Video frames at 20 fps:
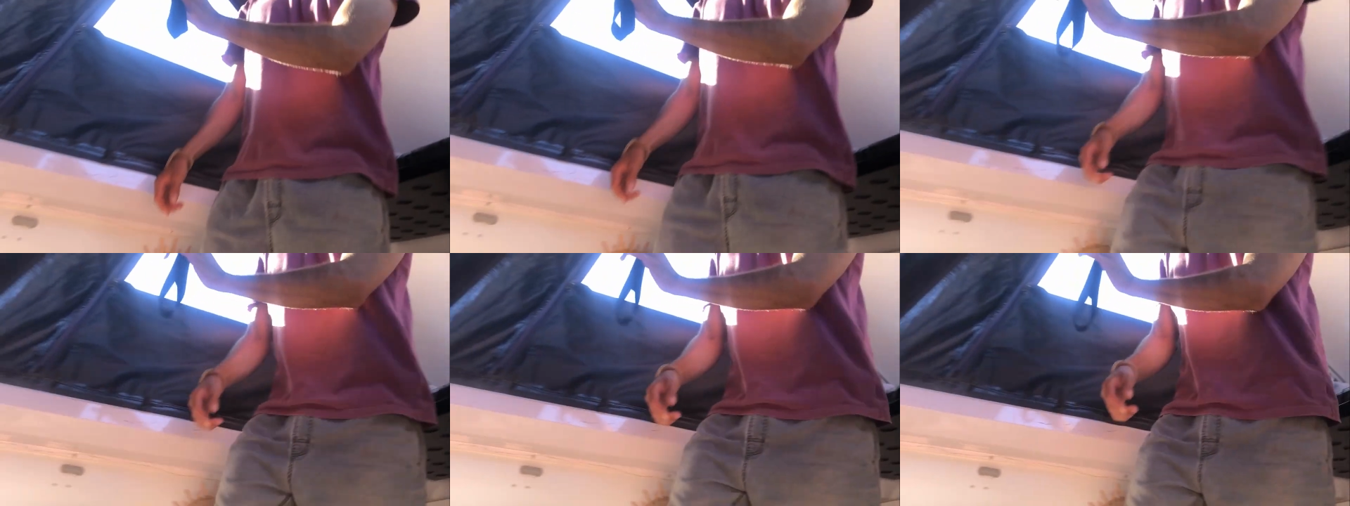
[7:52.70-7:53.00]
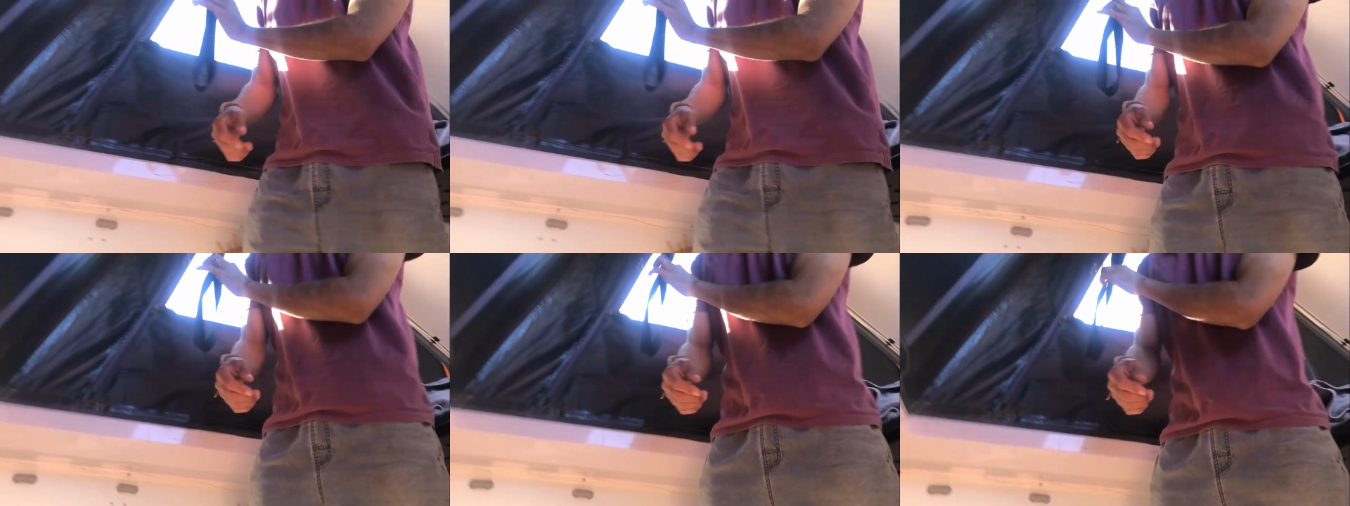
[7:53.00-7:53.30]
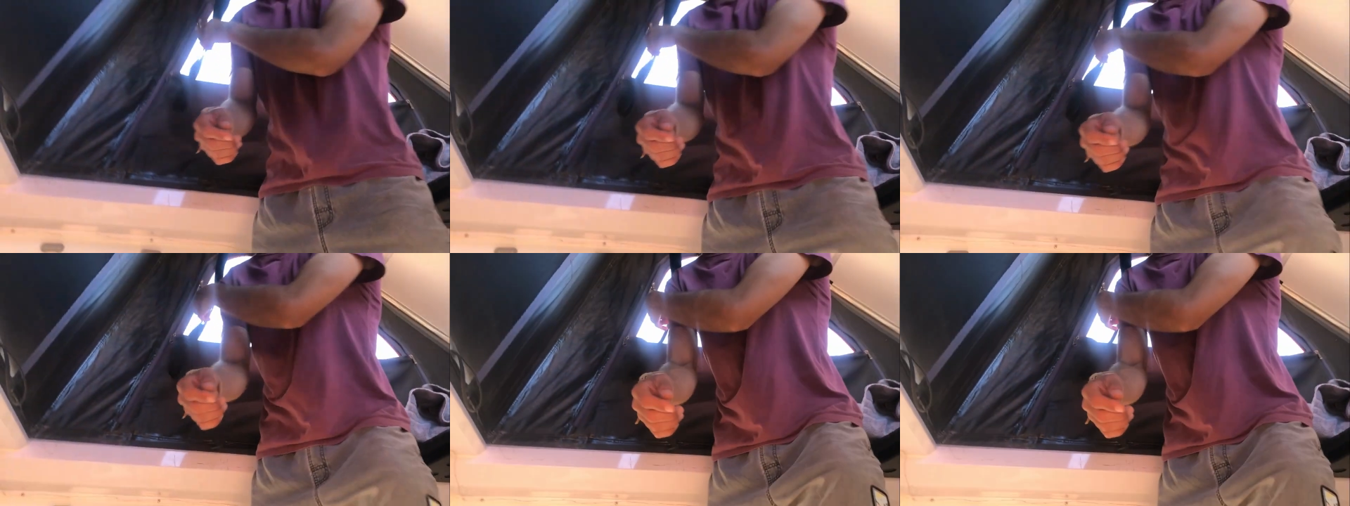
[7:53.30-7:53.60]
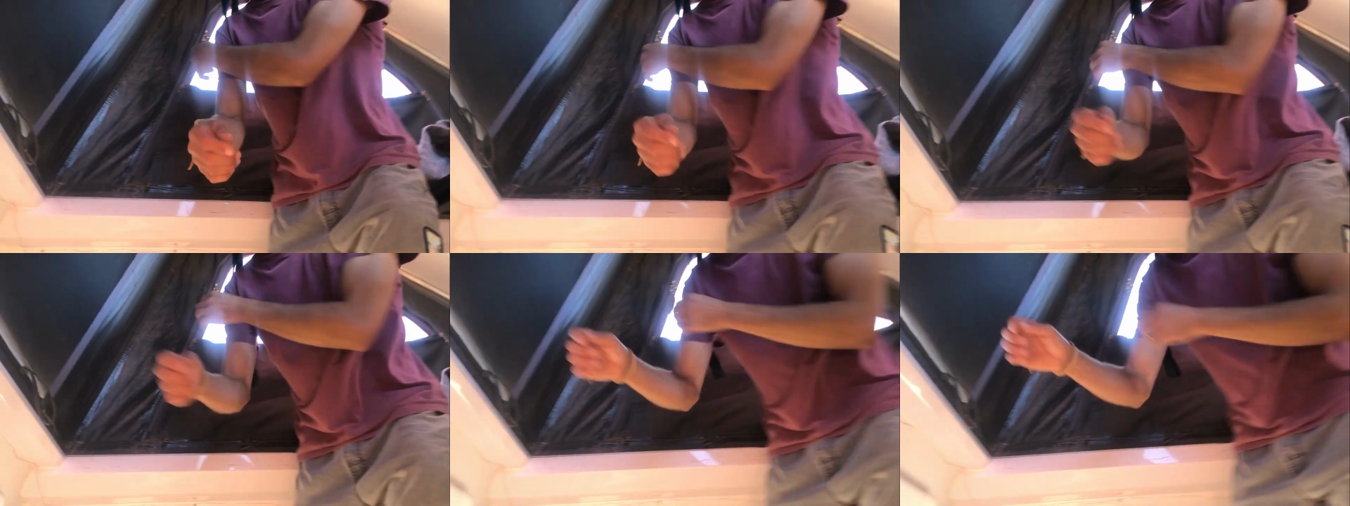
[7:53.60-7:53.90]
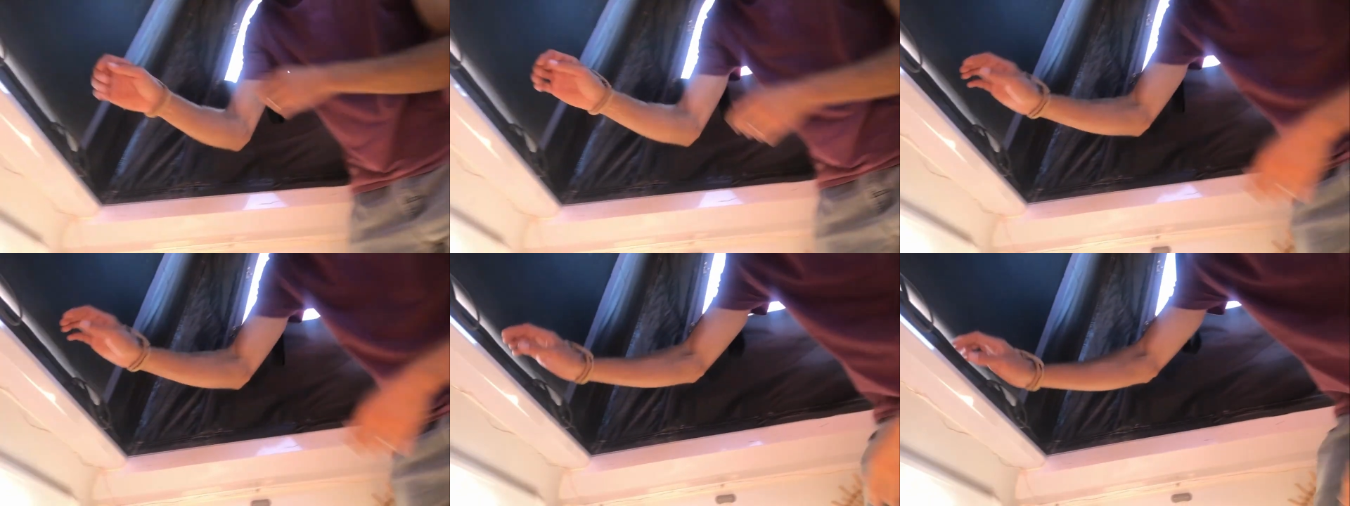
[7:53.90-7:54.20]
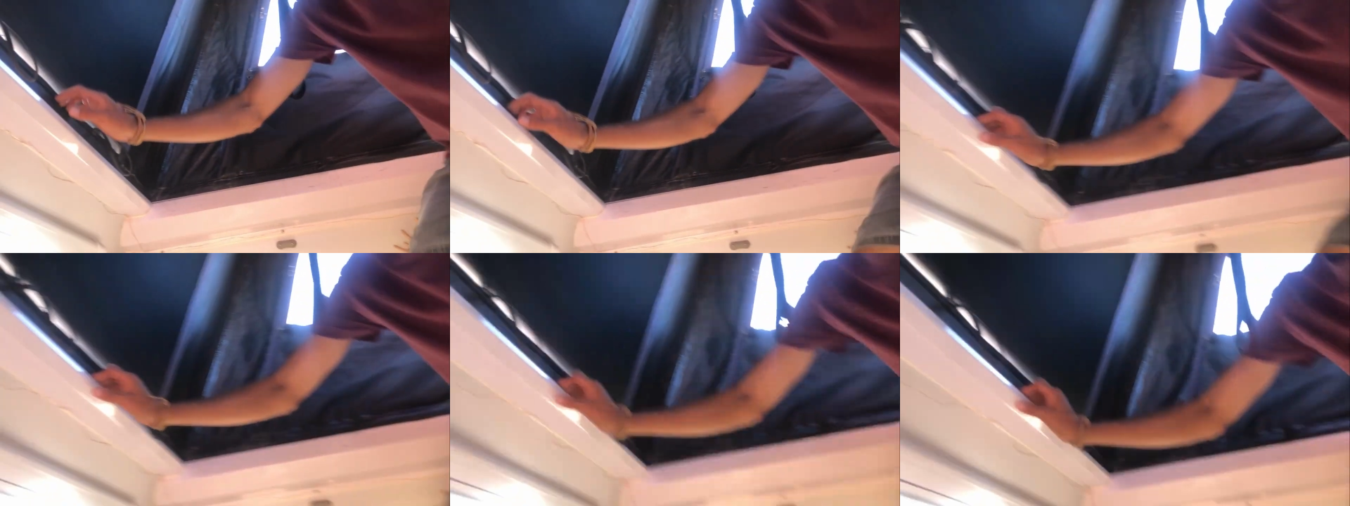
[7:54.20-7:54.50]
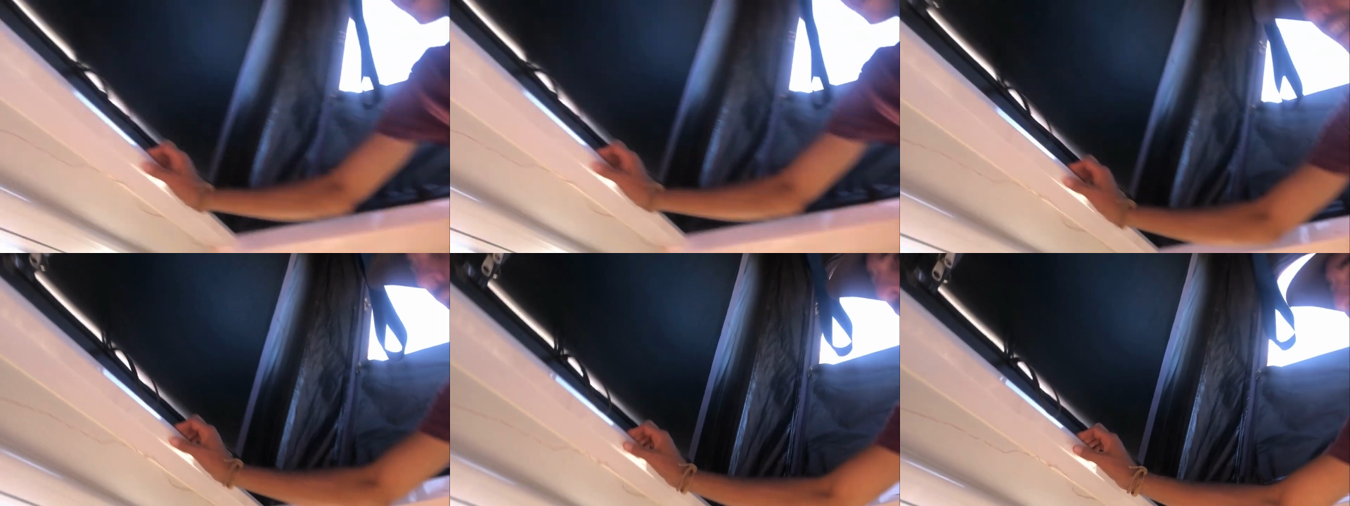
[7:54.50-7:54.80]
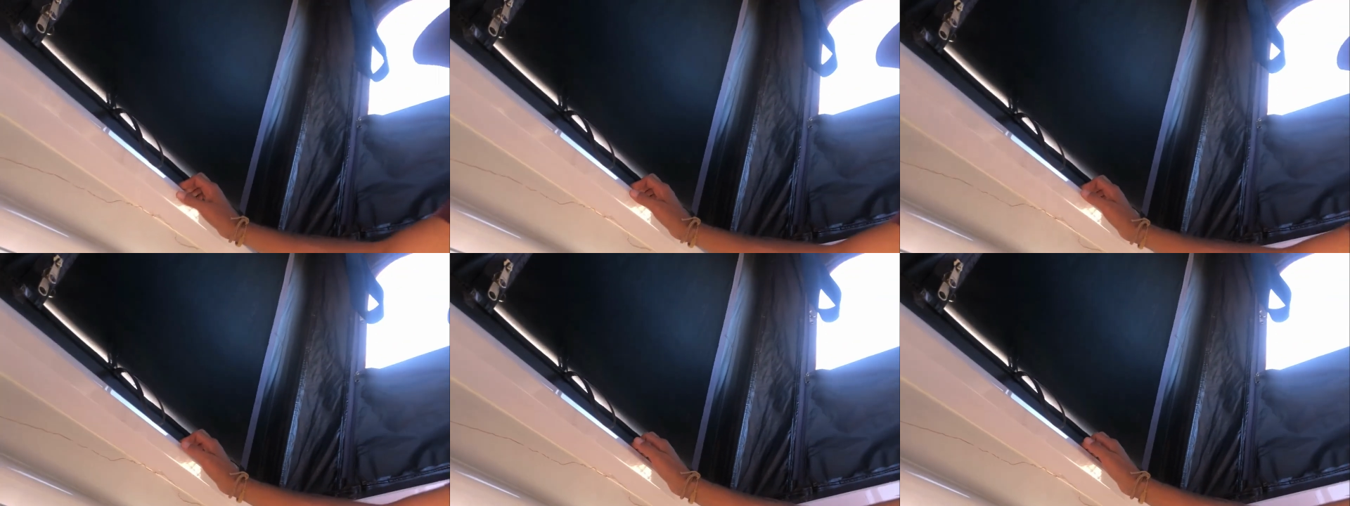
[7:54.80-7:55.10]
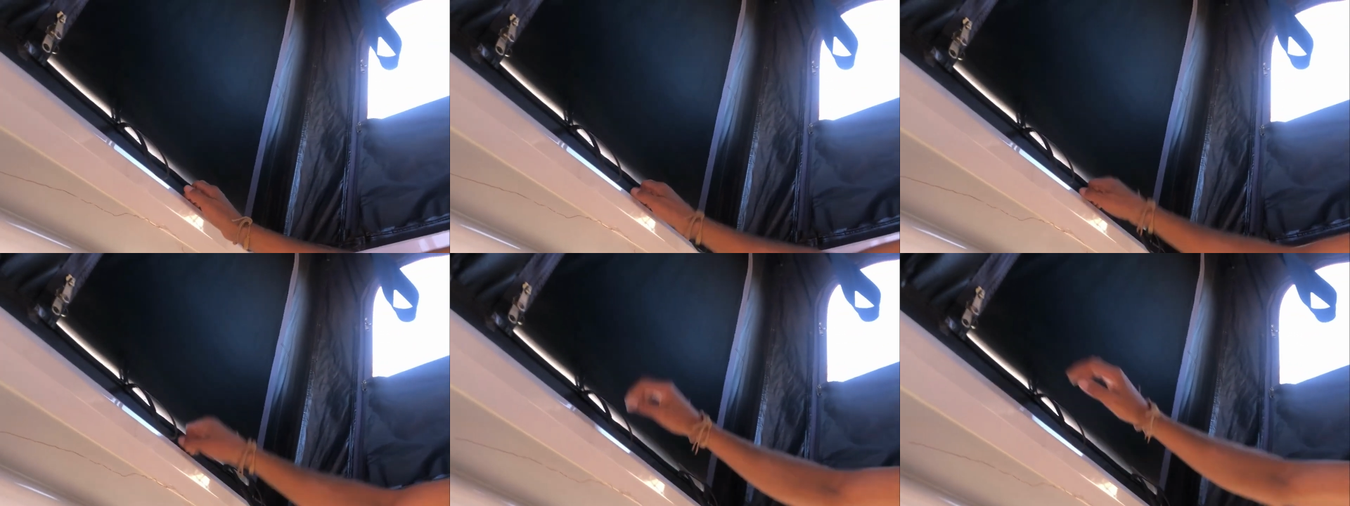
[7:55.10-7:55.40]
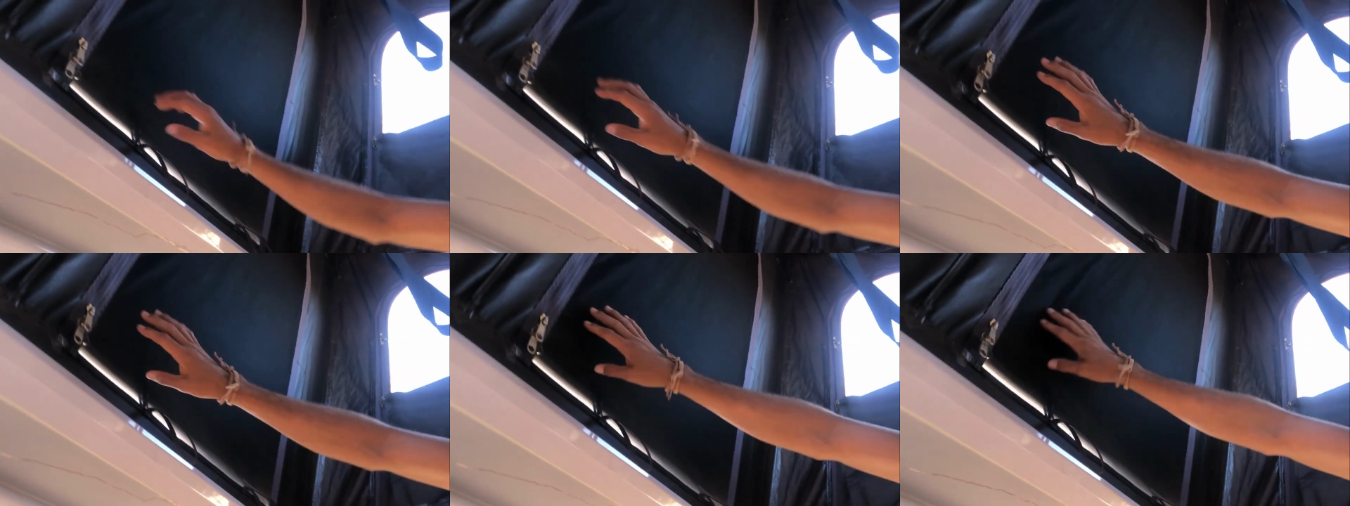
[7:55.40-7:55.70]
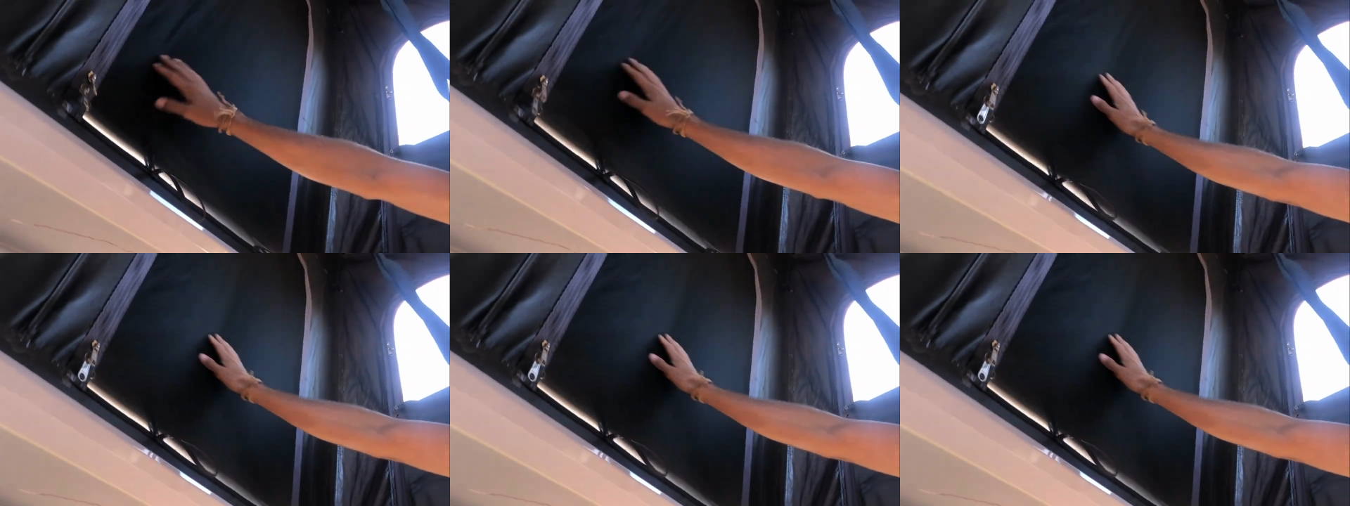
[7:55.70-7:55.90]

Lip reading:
[unreadable: no face in view]